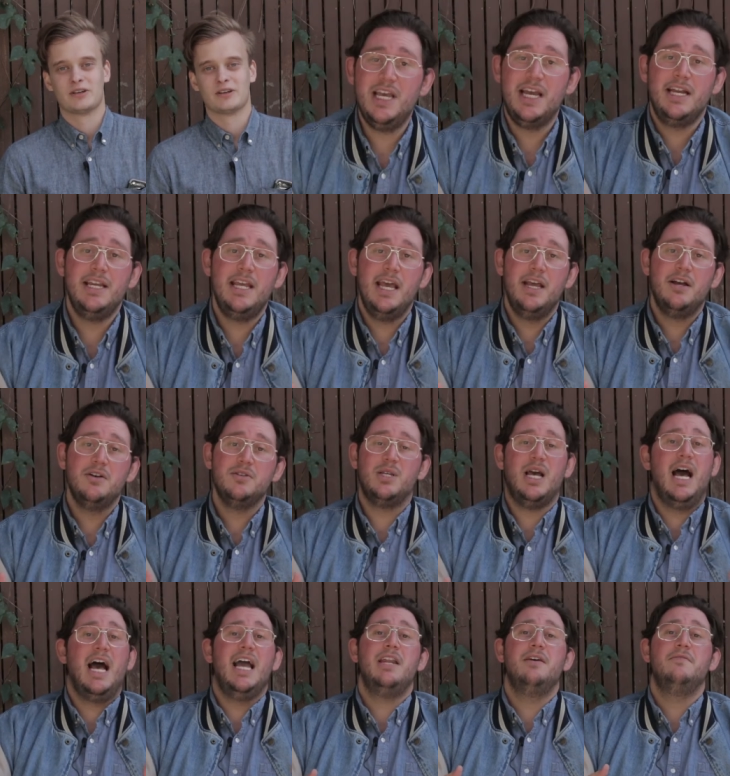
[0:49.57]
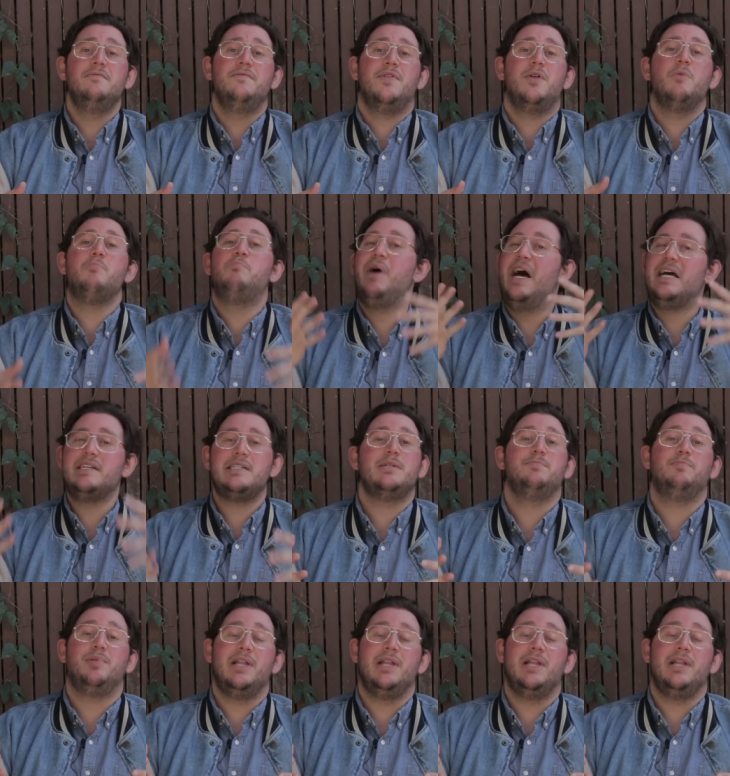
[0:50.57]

San Diego's kind of the best